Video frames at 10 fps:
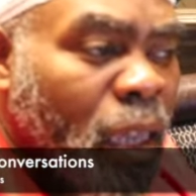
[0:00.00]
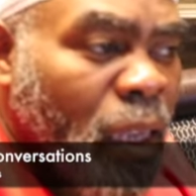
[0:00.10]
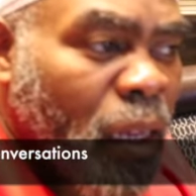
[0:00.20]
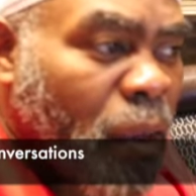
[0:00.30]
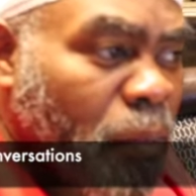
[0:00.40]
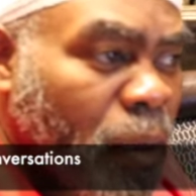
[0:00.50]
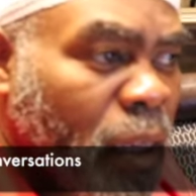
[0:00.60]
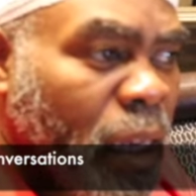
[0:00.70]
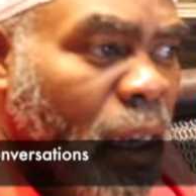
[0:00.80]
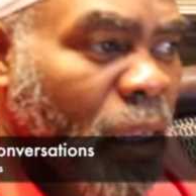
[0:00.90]
and, and
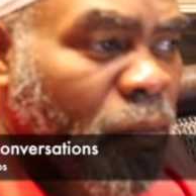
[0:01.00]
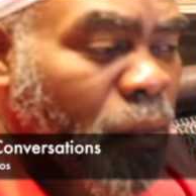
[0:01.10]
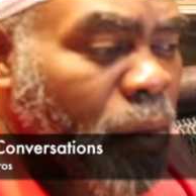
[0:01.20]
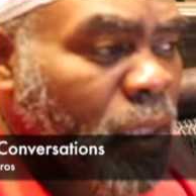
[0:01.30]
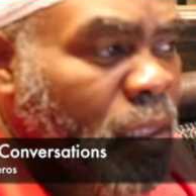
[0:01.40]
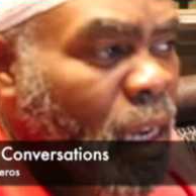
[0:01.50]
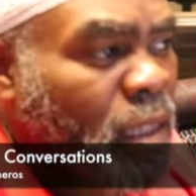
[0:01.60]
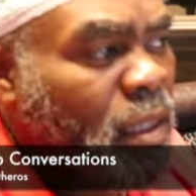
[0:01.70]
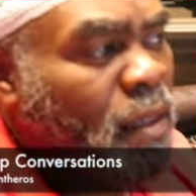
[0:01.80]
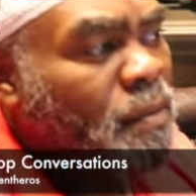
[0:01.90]
getting that information
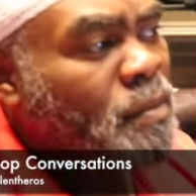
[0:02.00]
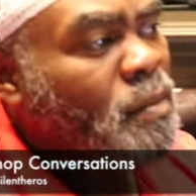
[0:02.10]
out there.